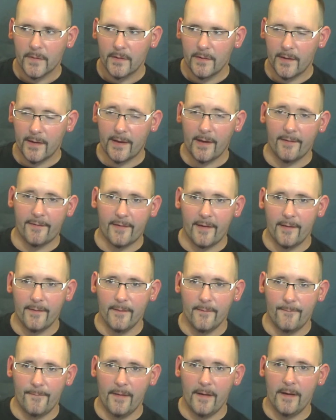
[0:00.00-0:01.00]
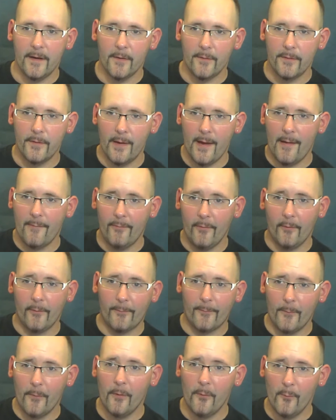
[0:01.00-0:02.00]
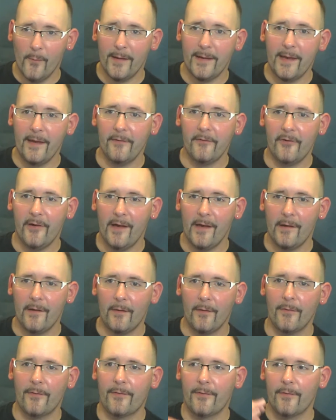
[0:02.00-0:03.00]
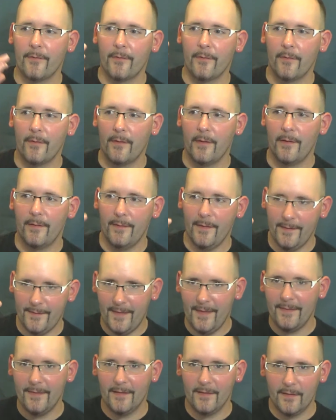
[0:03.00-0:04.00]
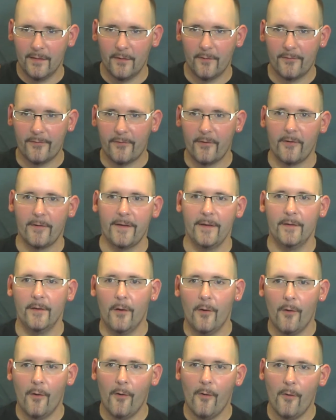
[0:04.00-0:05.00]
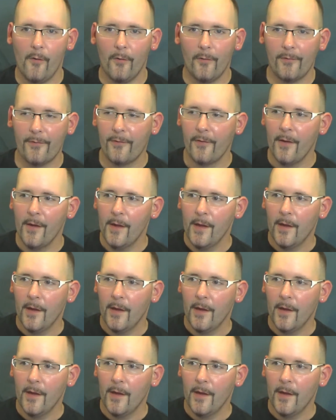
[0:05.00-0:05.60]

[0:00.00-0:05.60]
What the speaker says: like I said in the video, you have those 4 wicking channels, then the little circular holes.